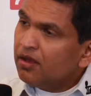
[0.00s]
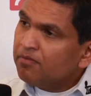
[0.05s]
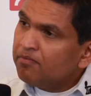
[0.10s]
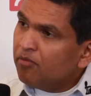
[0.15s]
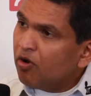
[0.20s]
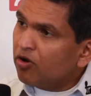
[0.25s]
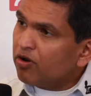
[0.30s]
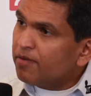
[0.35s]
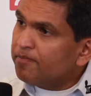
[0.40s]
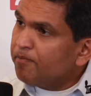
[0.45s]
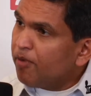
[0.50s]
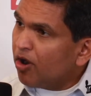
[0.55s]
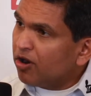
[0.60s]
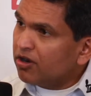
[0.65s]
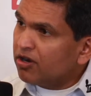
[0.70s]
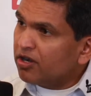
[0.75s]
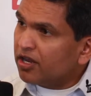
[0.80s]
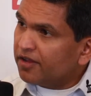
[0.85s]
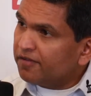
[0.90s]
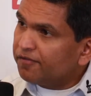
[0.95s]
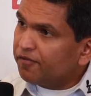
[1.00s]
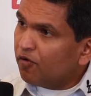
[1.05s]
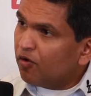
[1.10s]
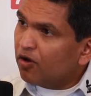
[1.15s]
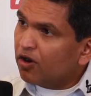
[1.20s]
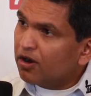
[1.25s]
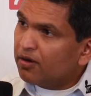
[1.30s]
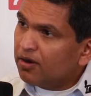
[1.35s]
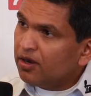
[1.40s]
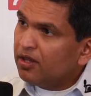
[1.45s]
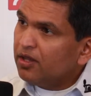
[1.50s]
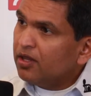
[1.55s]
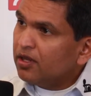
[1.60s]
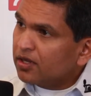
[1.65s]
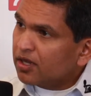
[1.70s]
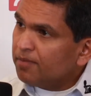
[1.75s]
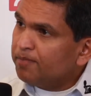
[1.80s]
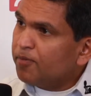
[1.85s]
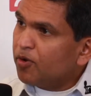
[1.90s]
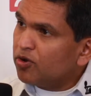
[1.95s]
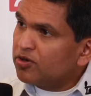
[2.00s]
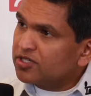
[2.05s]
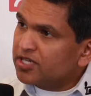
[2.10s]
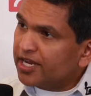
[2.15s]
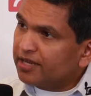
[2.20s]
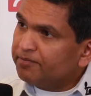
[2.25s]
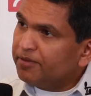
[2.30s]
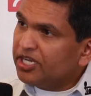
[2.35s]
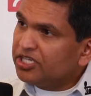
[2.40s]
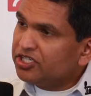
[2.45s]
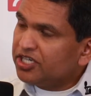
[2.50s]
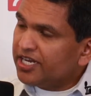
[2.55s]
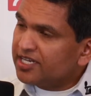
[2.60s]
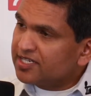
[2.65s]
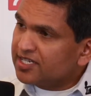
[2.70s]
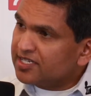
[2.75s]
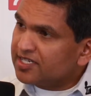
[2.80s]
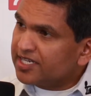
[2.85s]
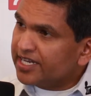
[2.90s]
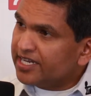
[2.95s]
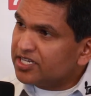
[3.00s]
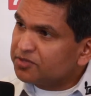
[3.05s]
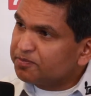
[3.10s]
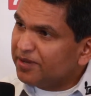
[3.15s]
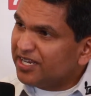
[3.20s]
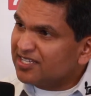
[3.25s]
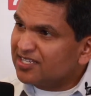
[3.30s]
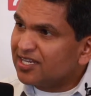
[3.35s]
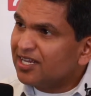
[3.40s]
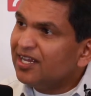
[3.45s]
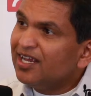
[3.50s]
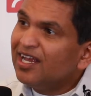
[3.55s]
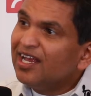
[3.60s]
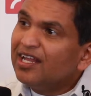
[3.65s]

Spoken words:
More importantly, for components like BGAs and CSPs,